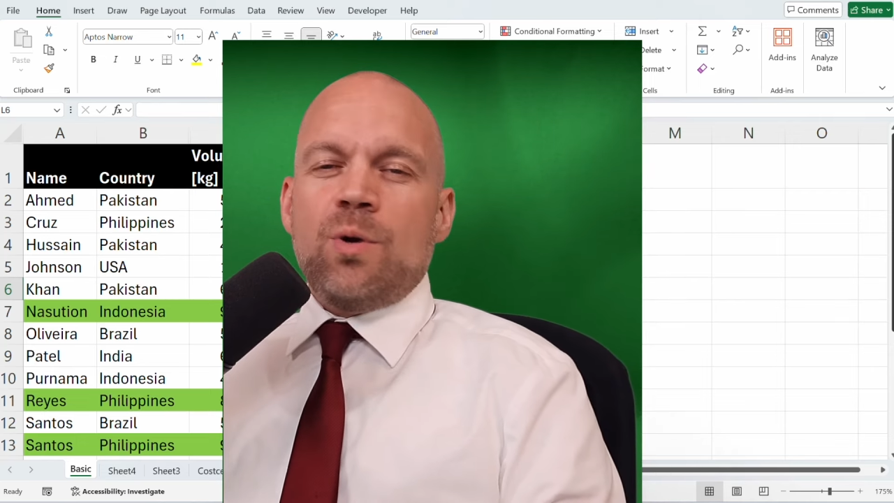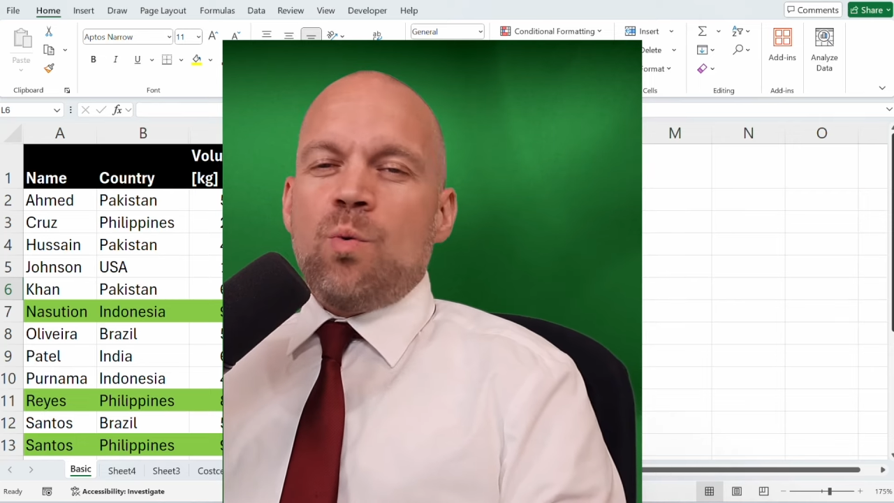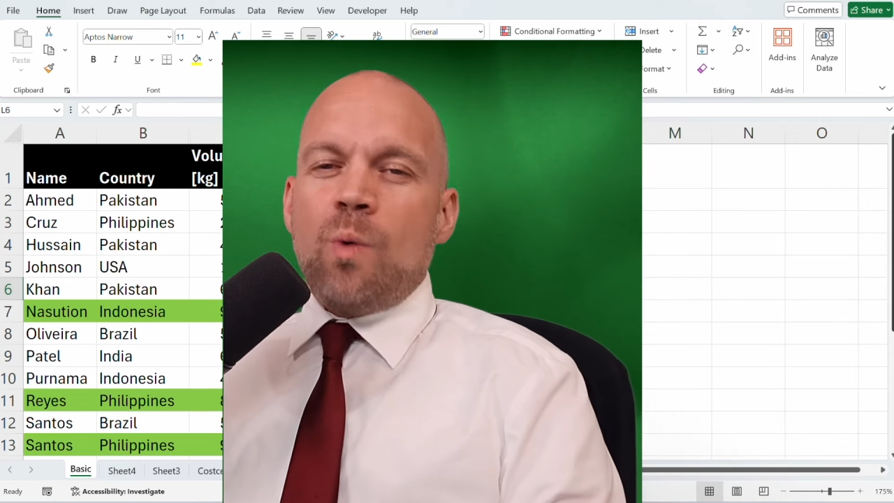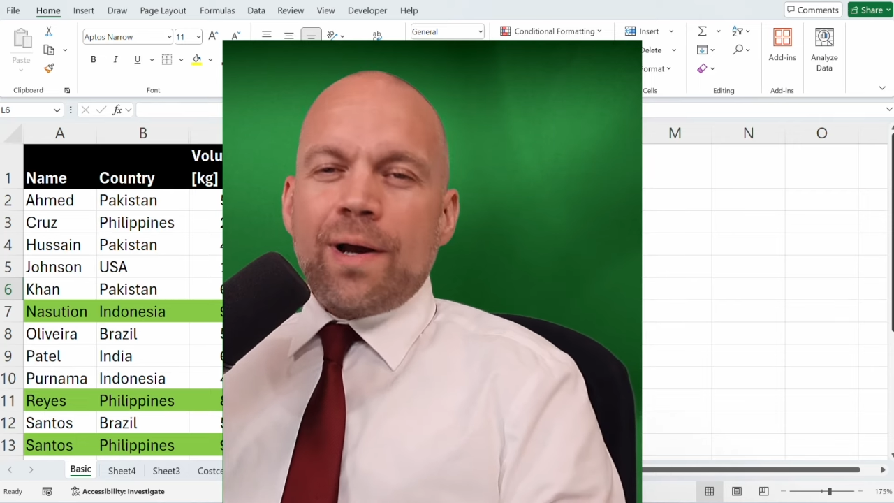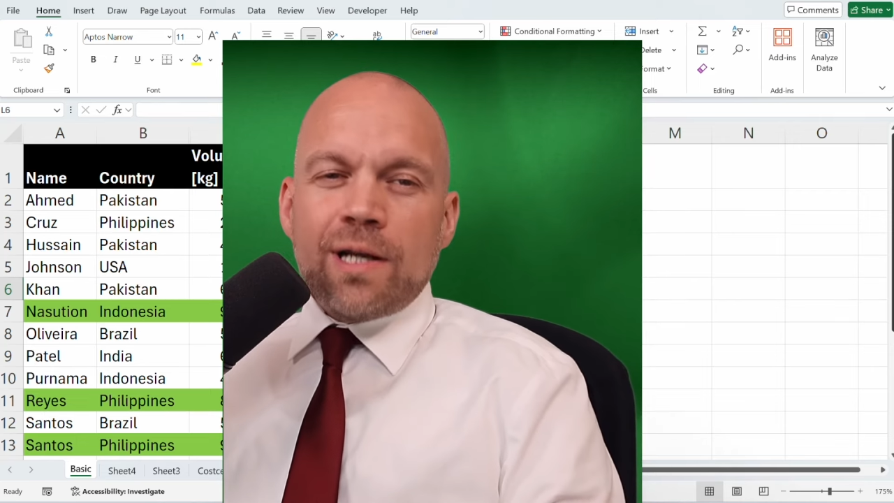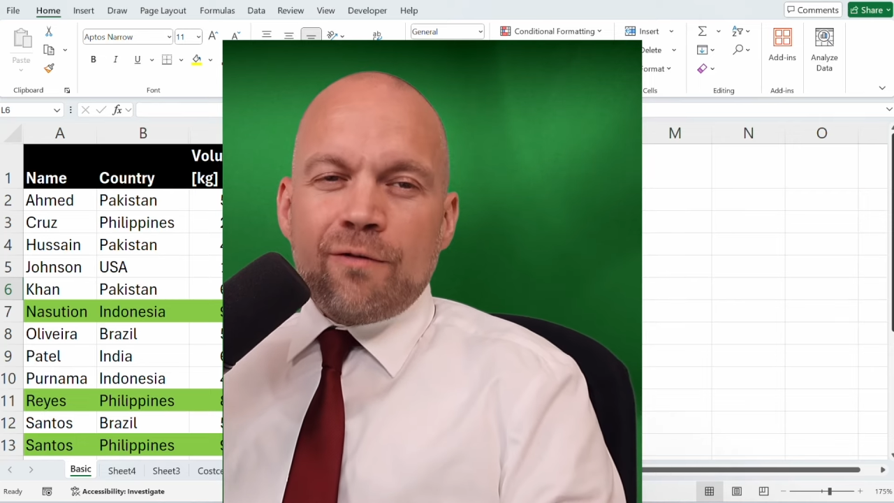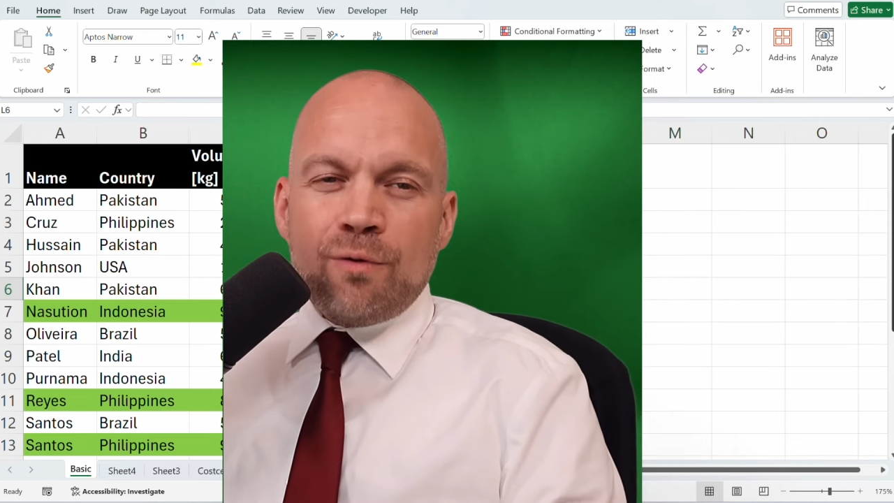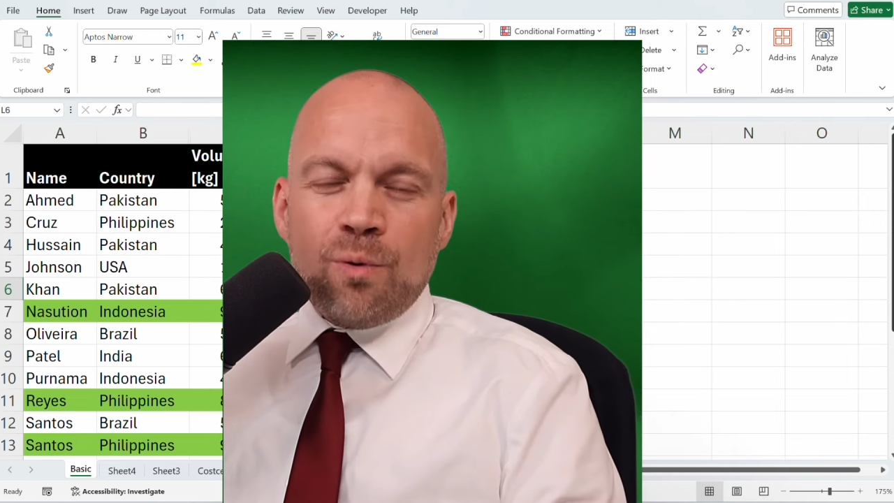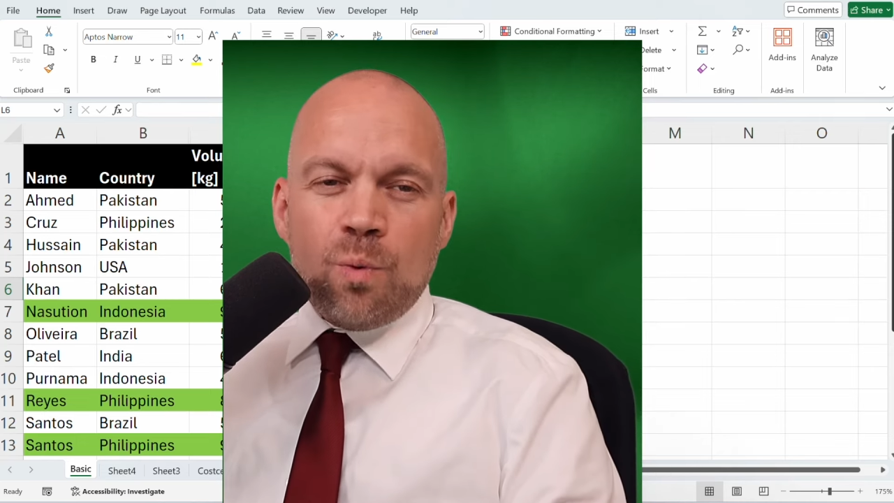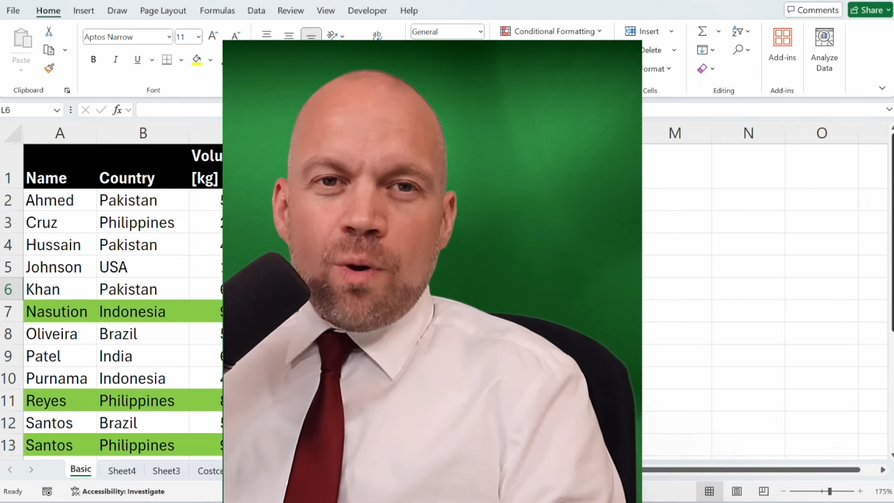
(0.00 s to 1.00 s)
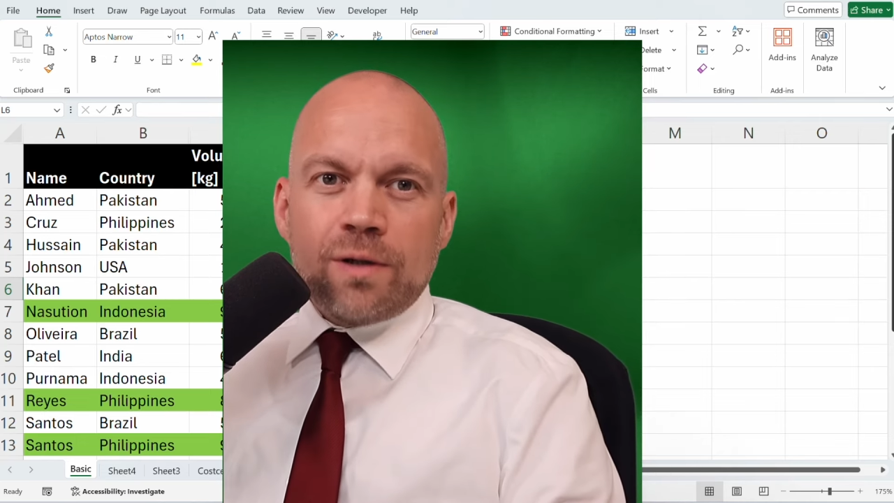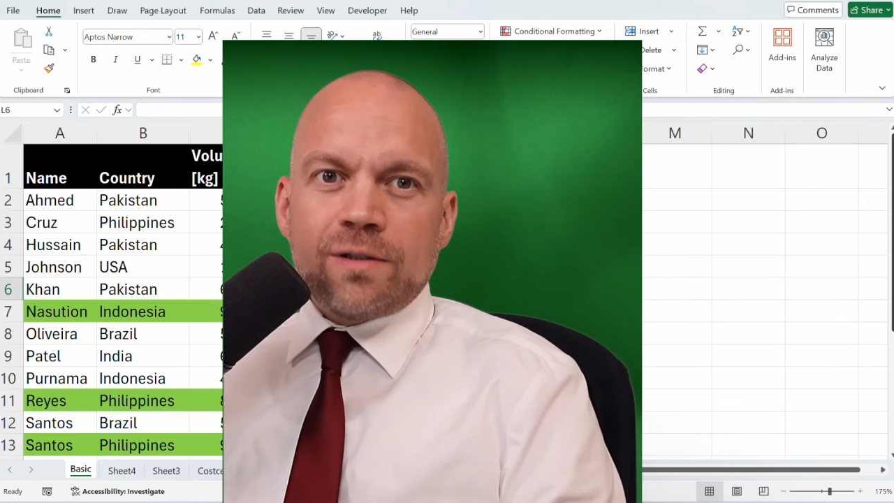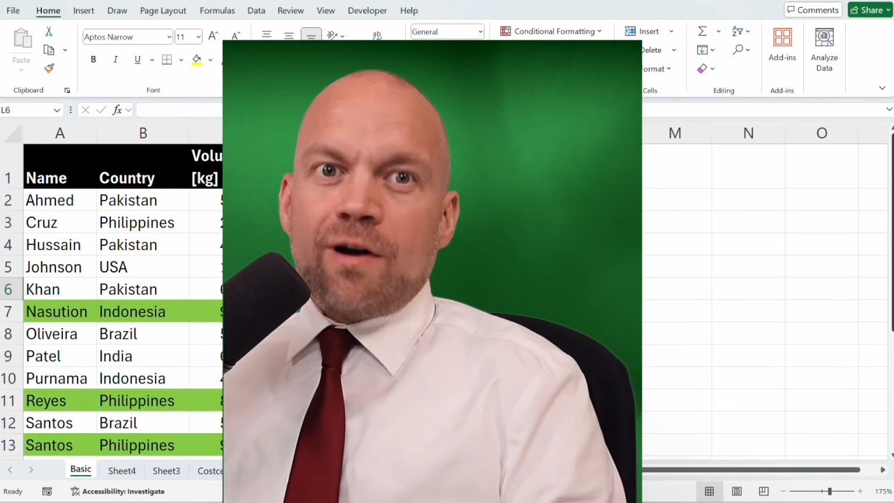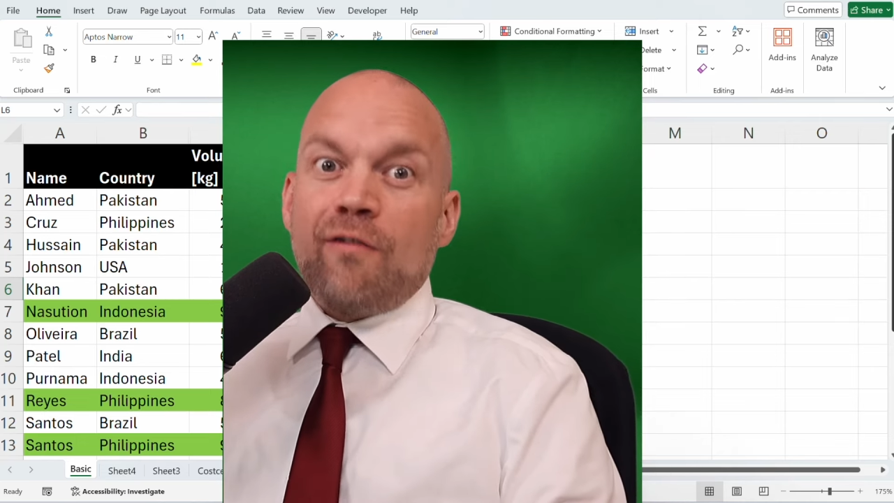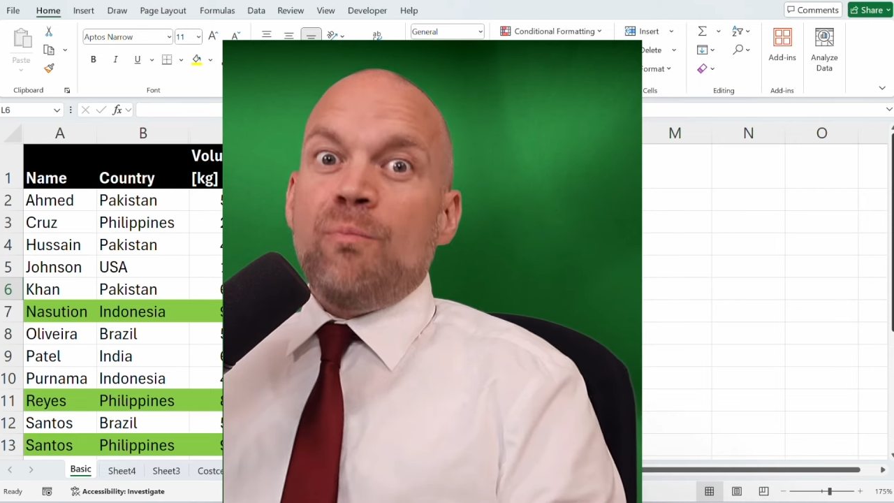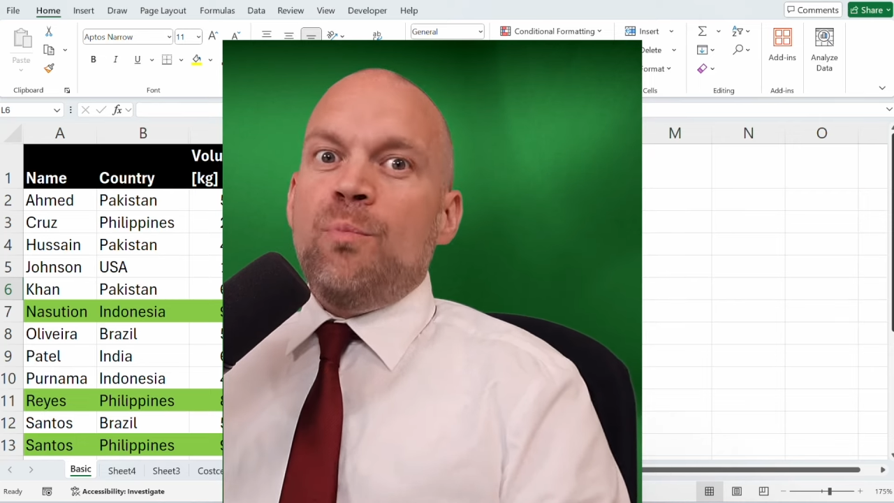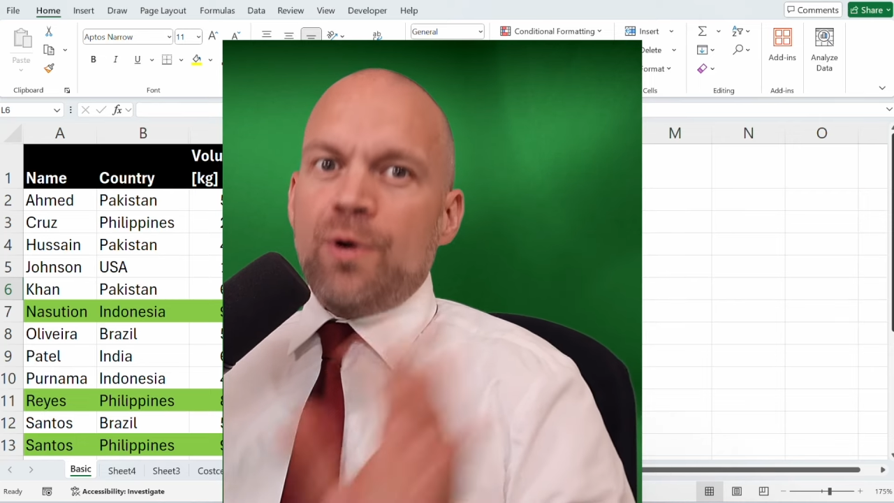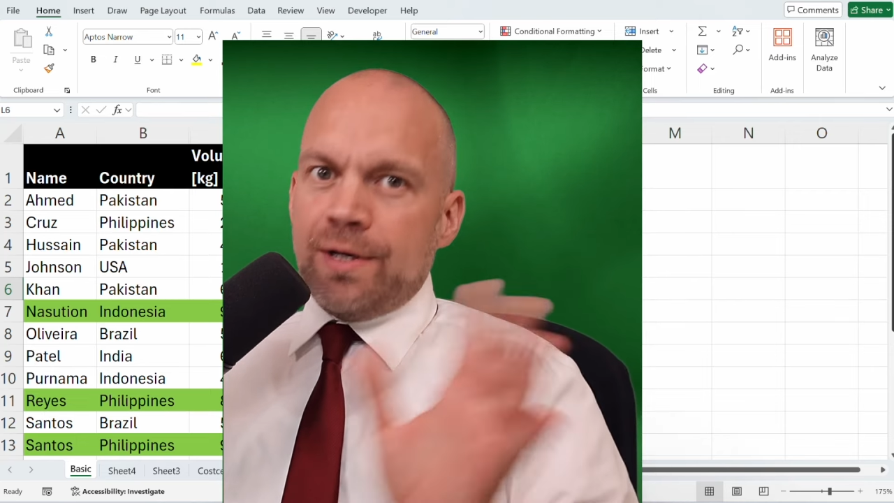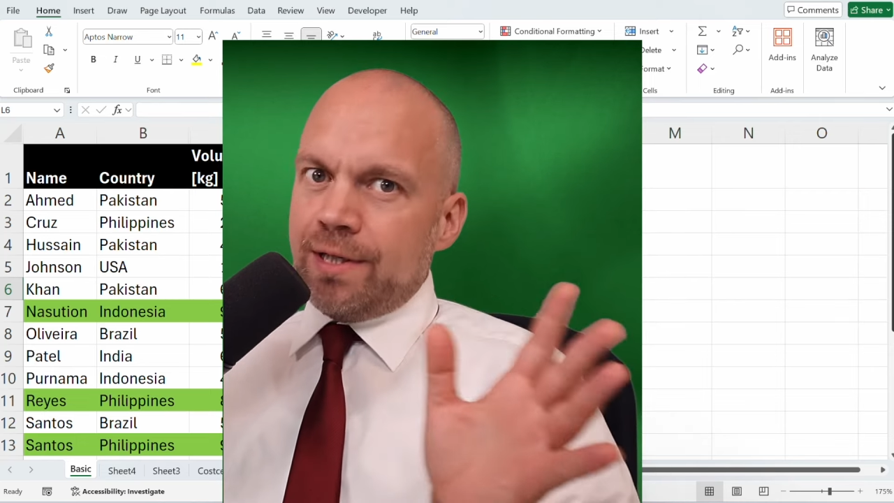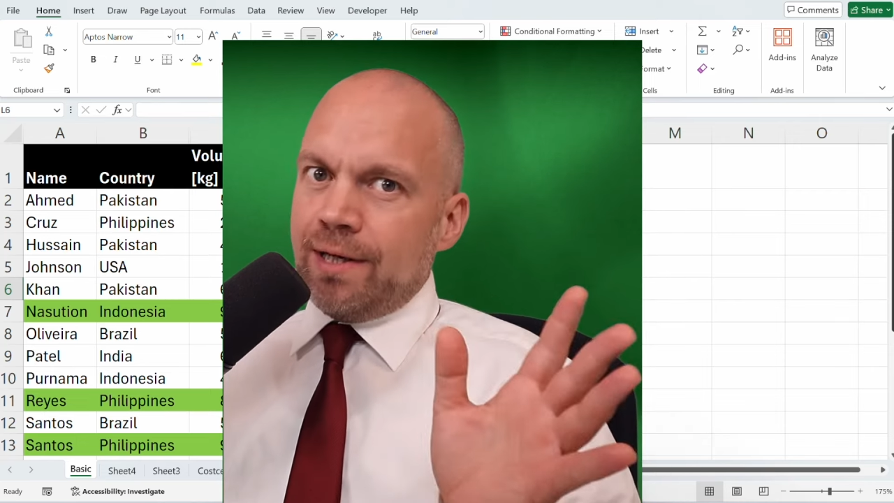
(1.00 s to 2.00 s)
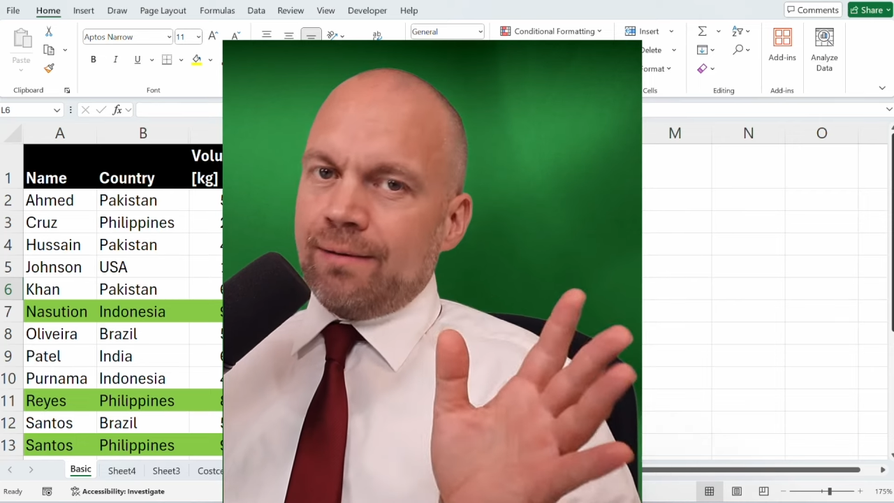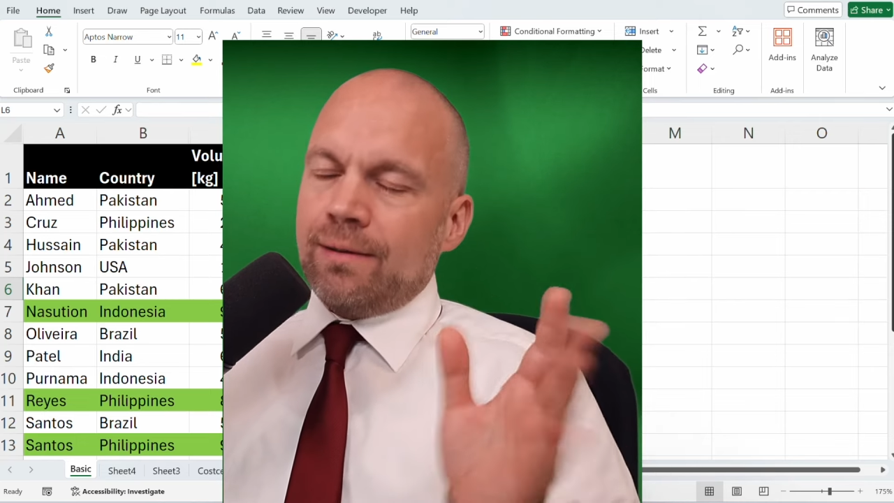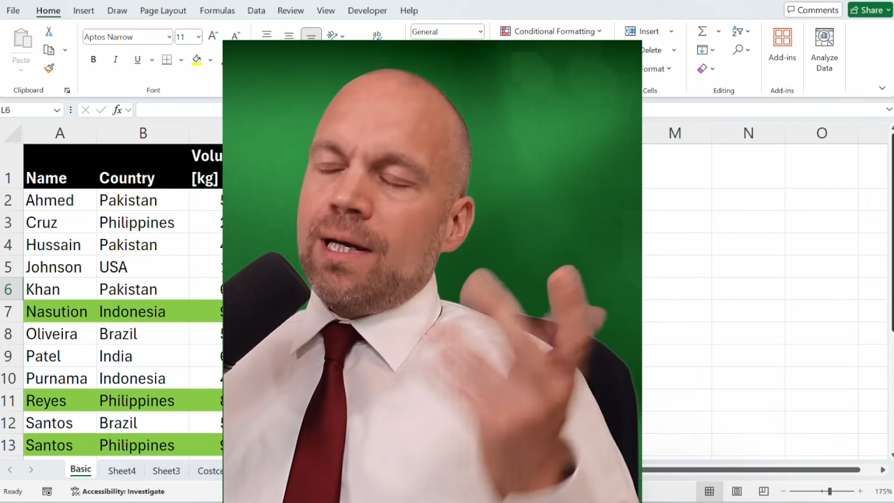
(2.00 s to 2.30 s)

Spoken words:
wonderful world of printing